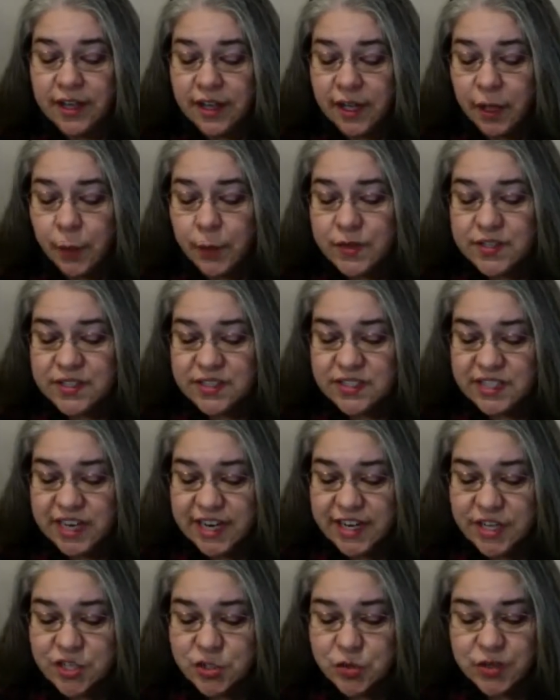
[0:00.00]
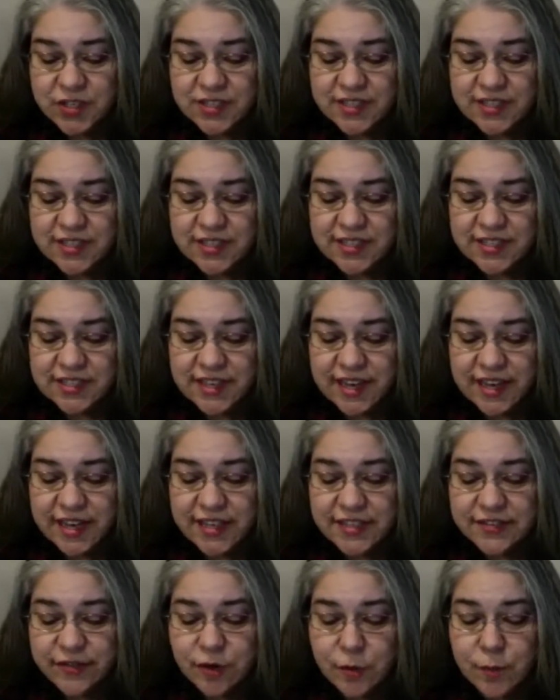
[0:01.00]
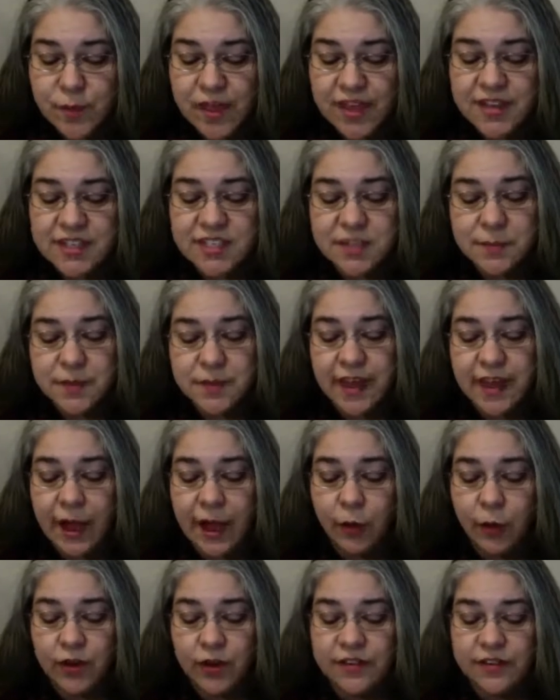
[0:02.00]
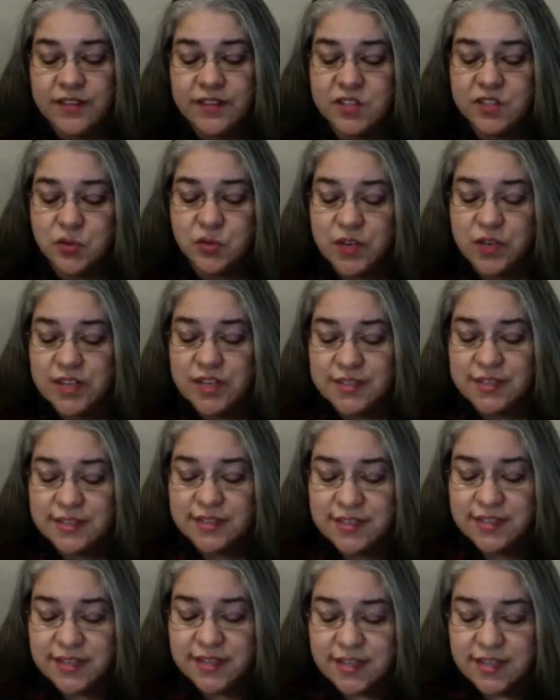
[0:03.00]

It was dangerous these days for men to be out in the streets,